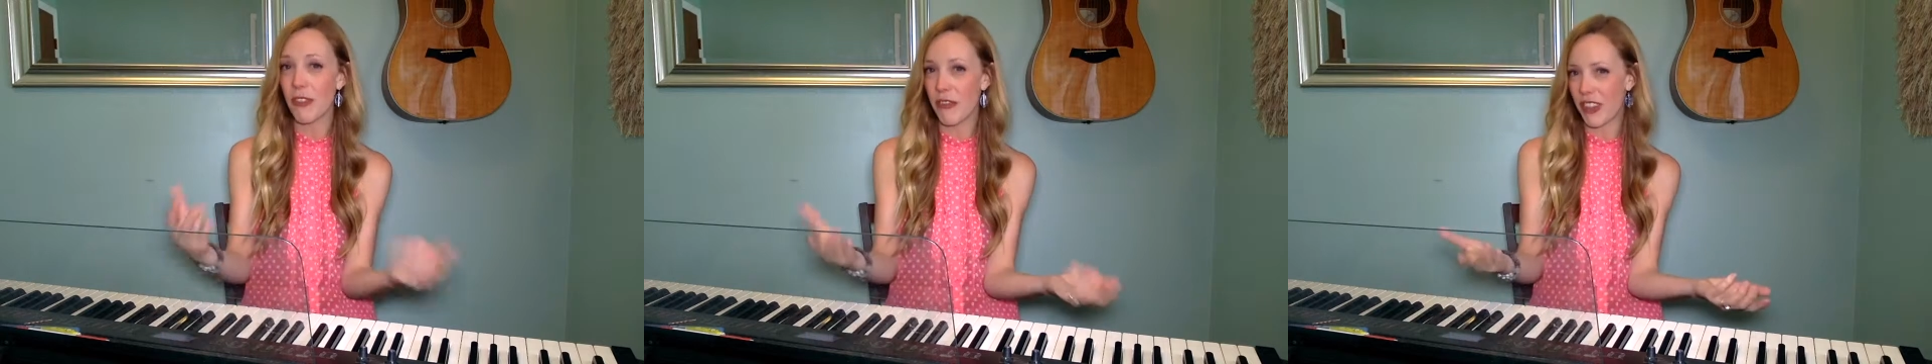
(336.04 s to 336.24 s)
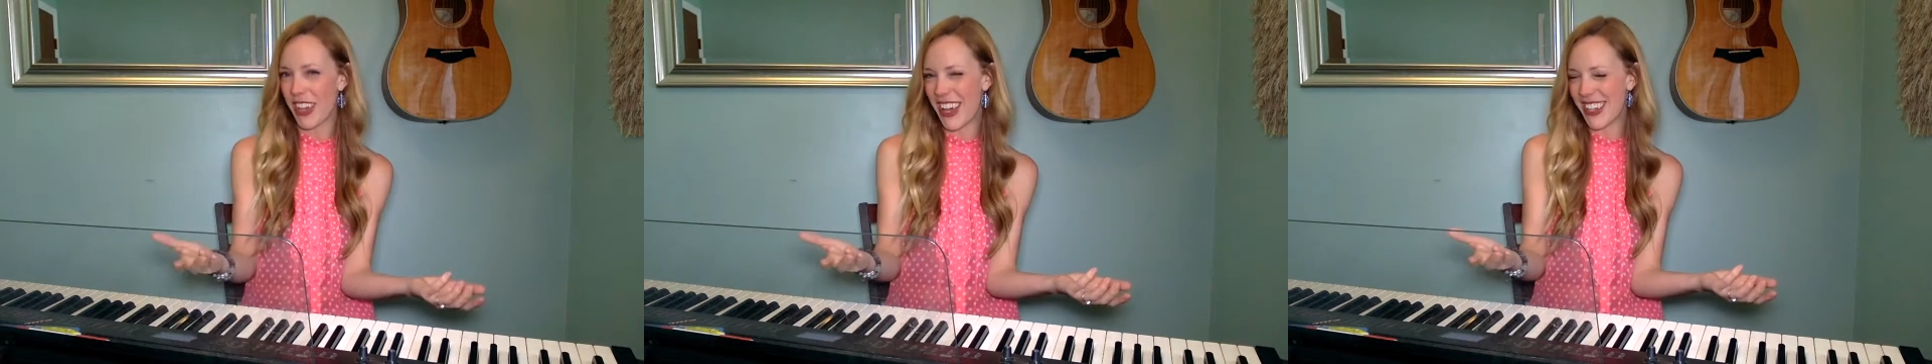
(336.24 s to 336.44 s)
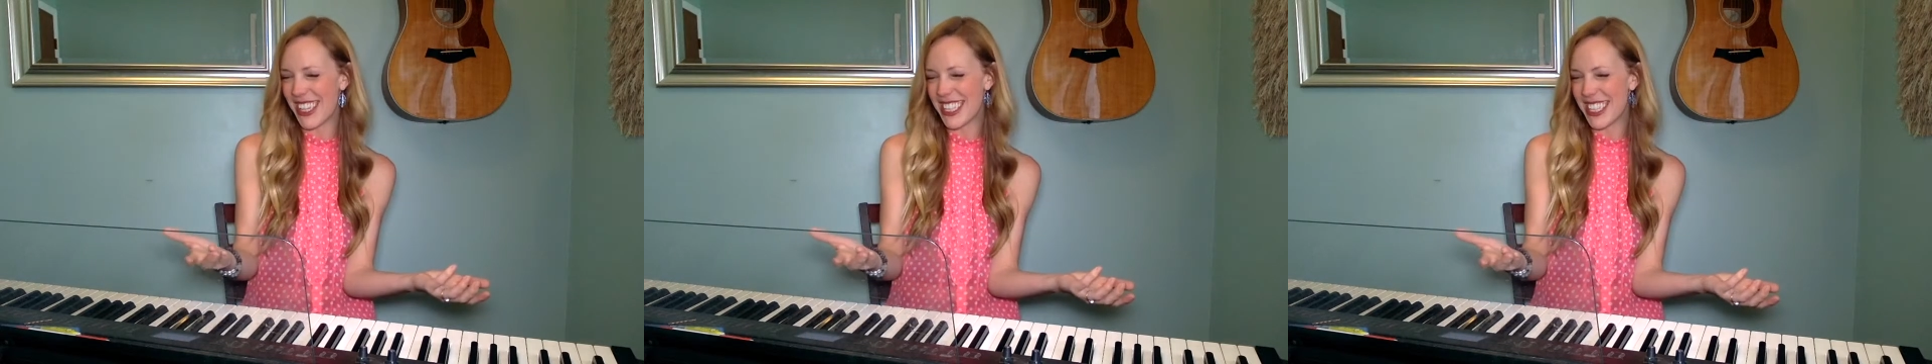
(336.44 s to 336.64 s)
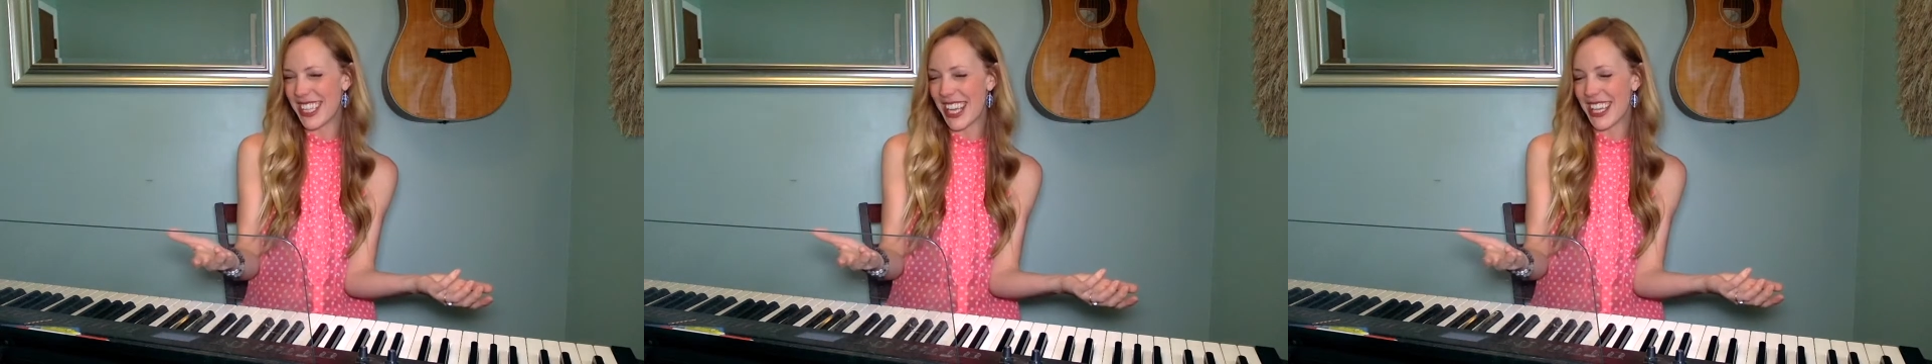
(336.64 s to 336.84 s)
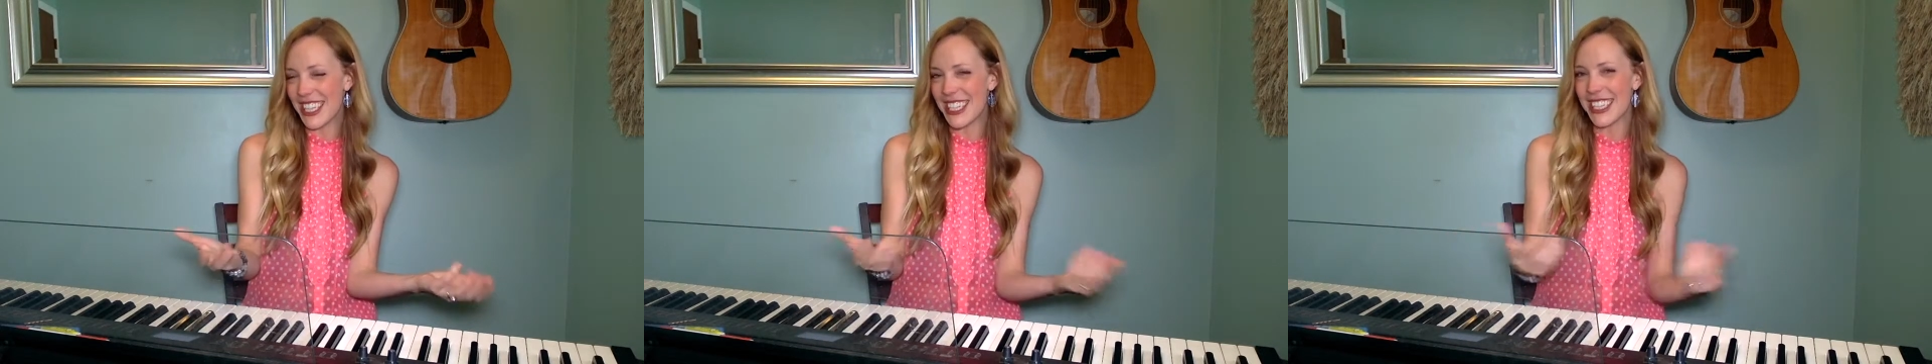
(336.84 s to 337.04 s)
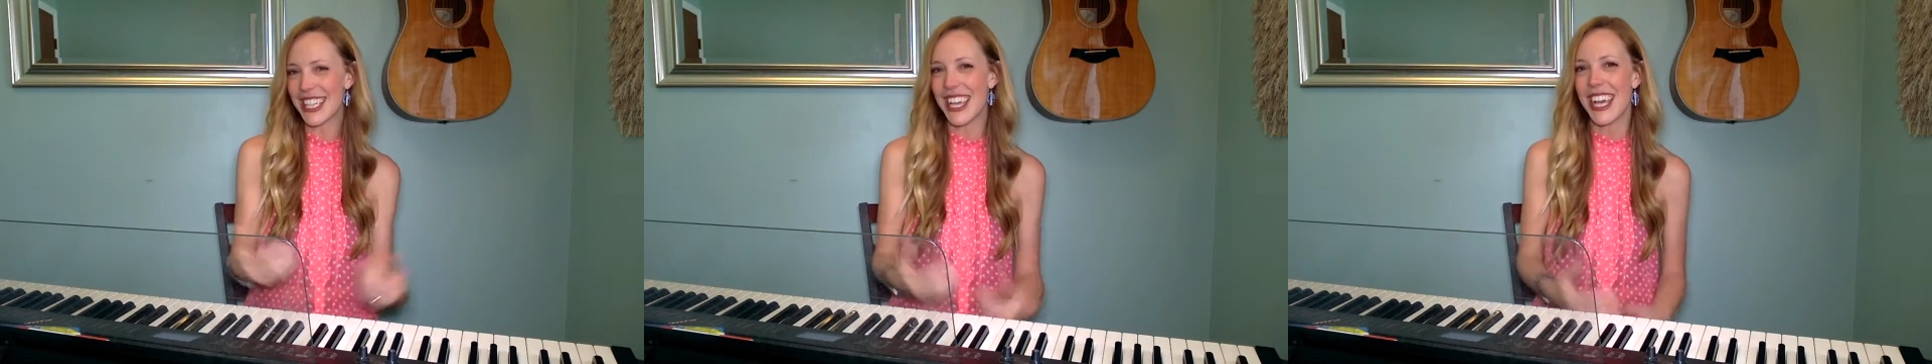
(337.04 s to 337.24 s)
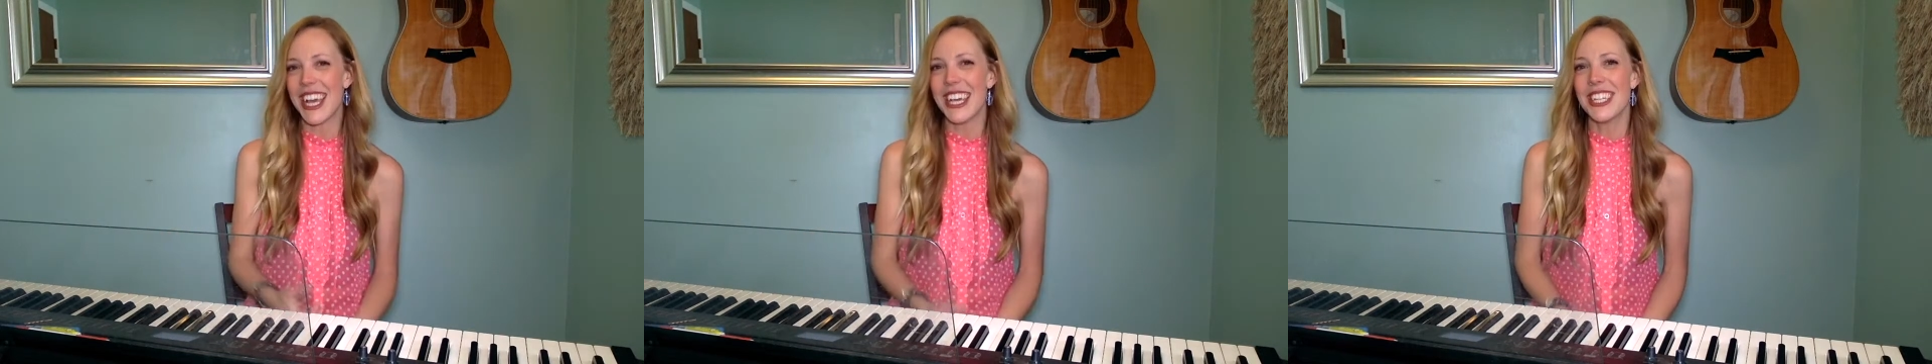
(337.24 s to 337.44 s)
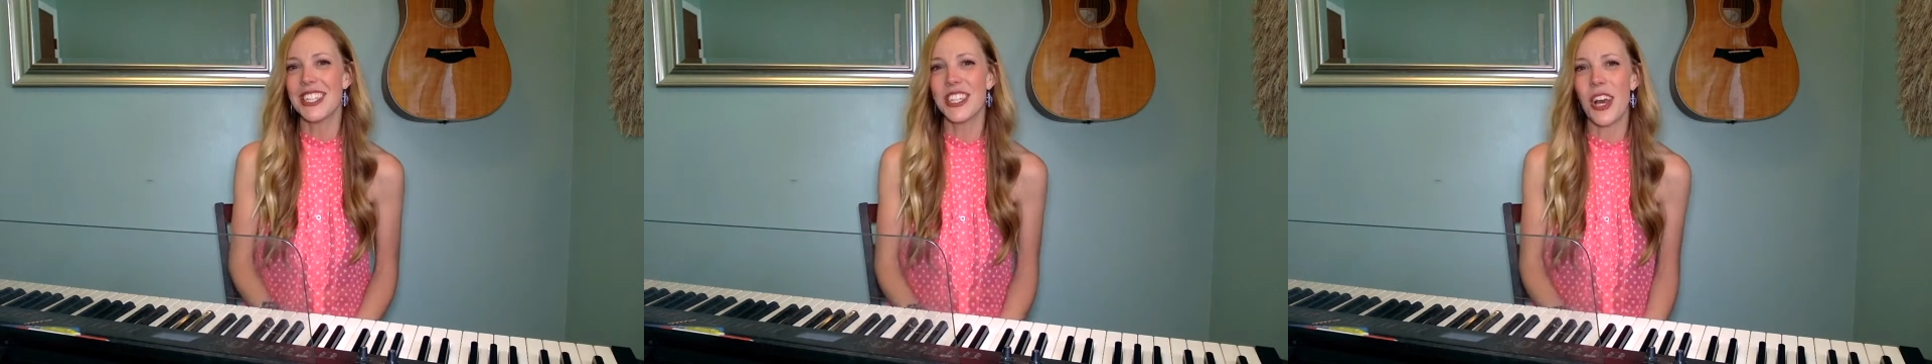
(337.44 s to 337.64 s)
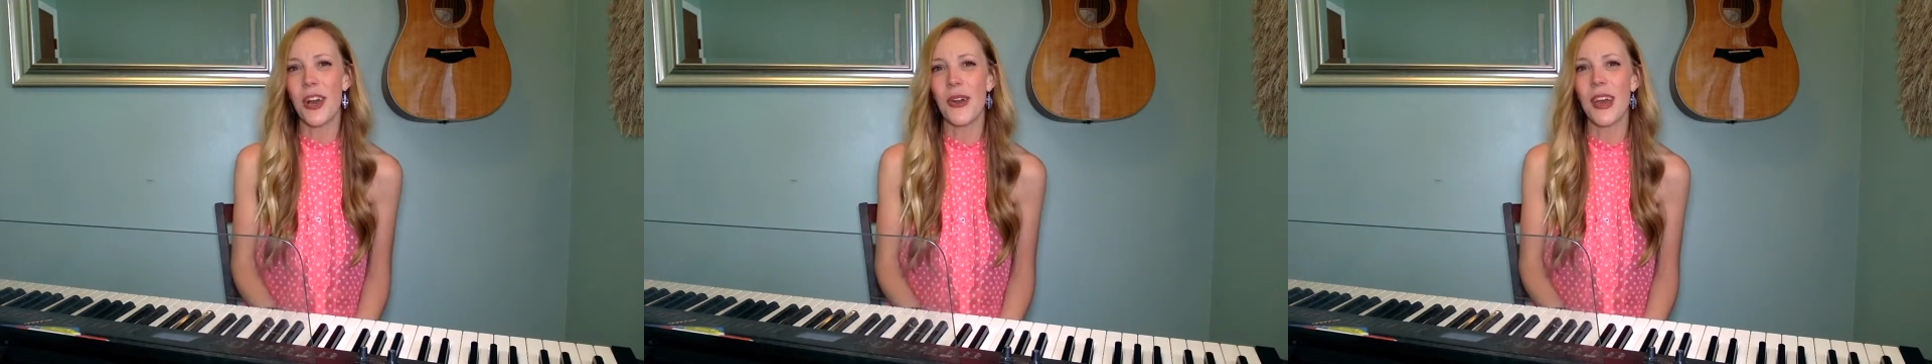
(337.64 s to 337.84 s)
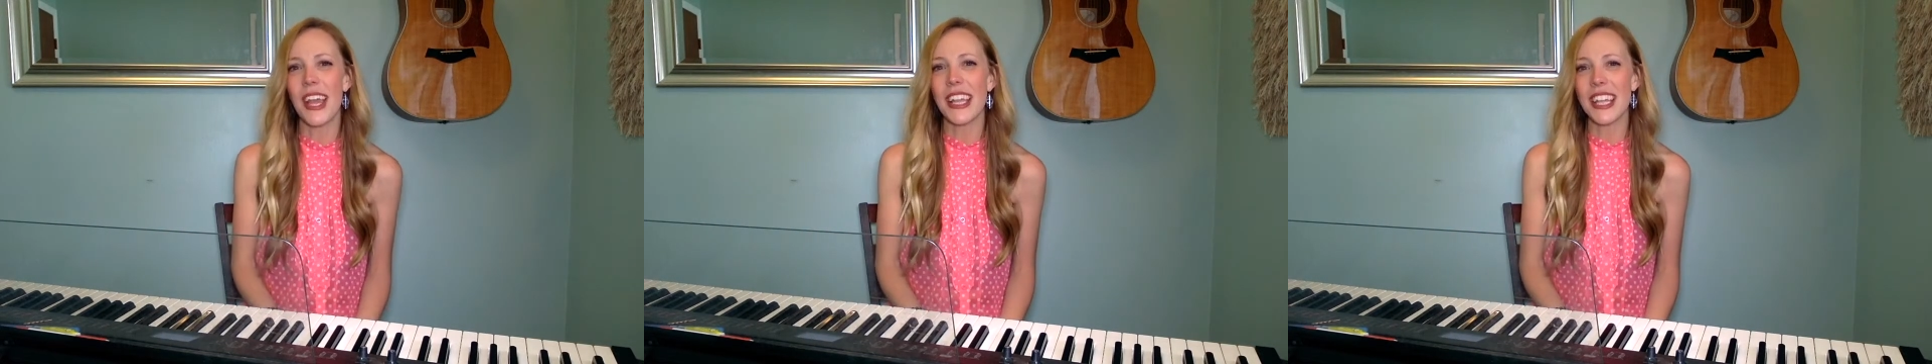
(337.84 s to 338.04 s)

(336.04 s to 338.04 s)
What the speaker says: Feel how easy that is? So